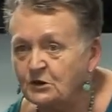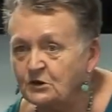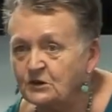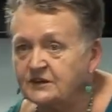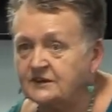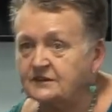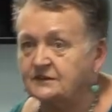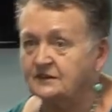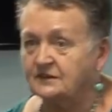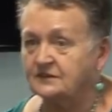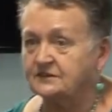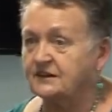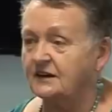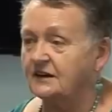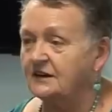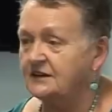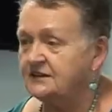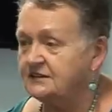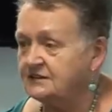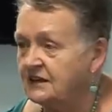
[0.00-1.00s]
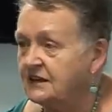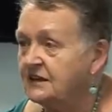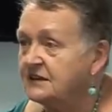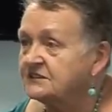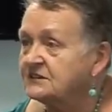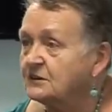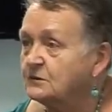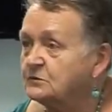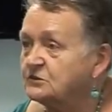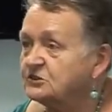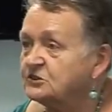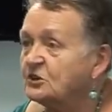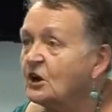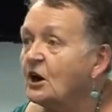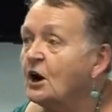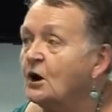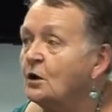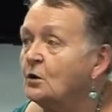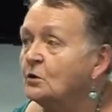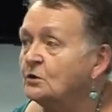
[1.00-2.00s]
pee, okay? So I want you
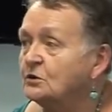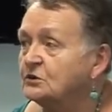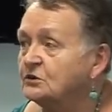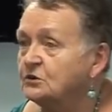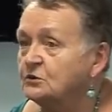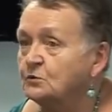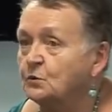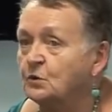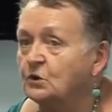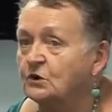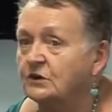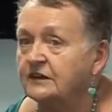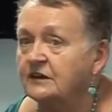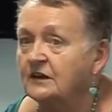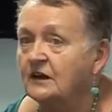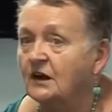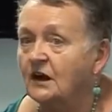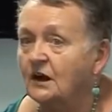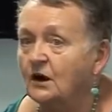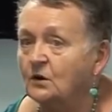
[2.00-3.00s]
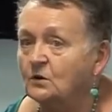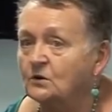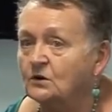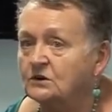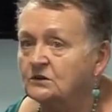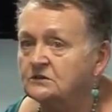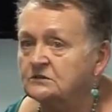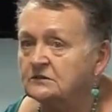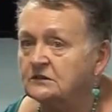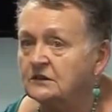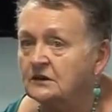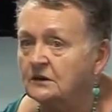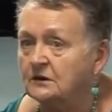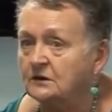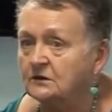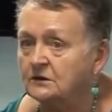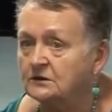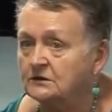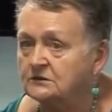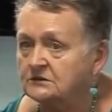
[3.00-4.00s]
to hold on to your wee. Hold on,
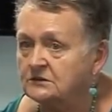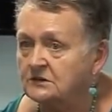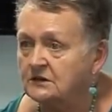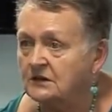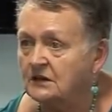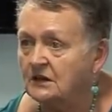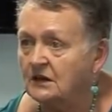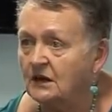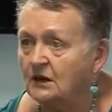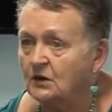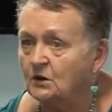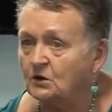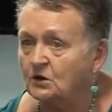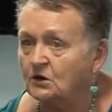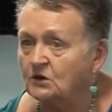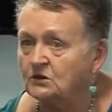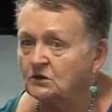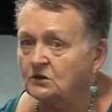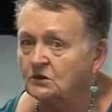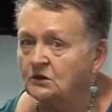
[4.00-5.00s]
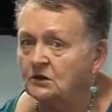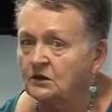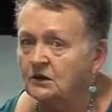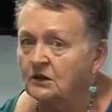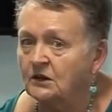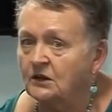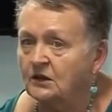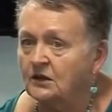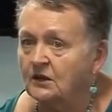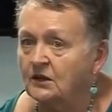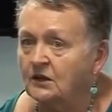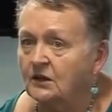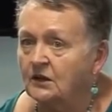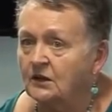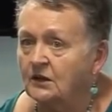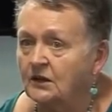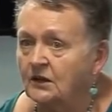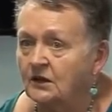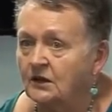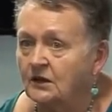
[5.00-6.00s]
hold on, hold on,
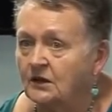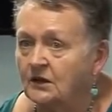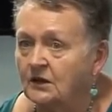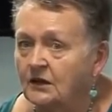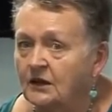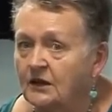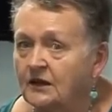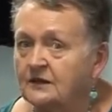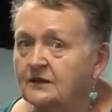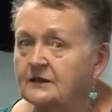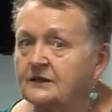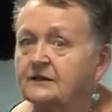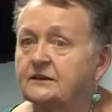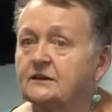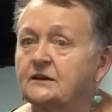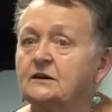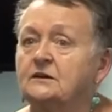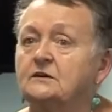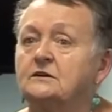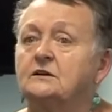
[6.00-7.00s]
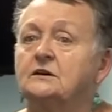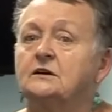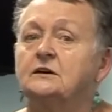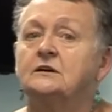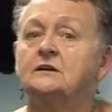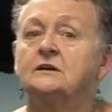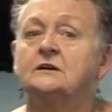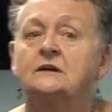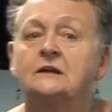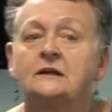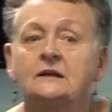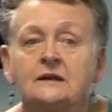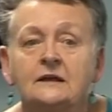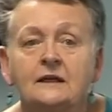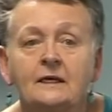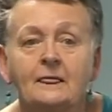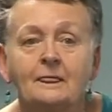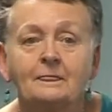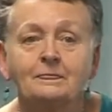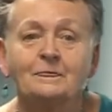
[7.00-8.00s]
and let go.
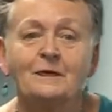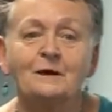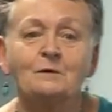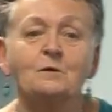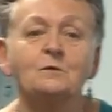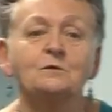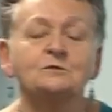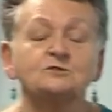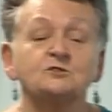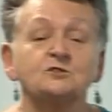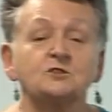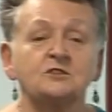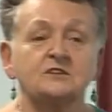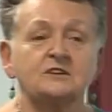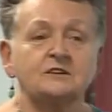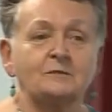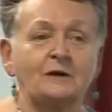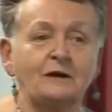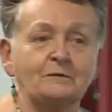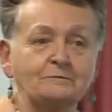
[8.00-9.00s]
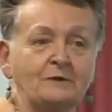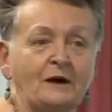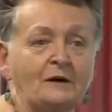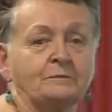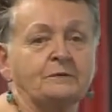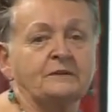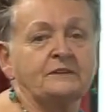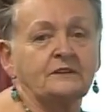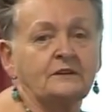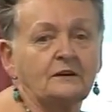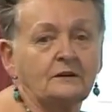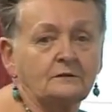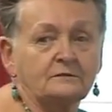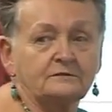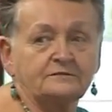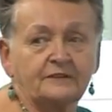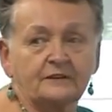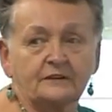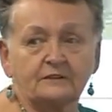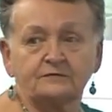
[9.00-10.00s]
Now I want you to think about pumping the
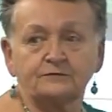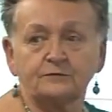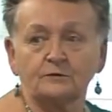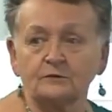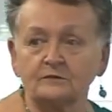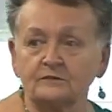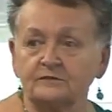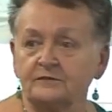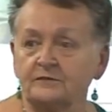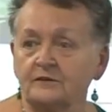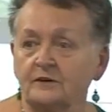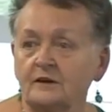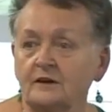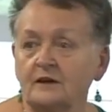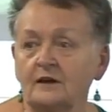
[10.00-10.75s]
old fella full of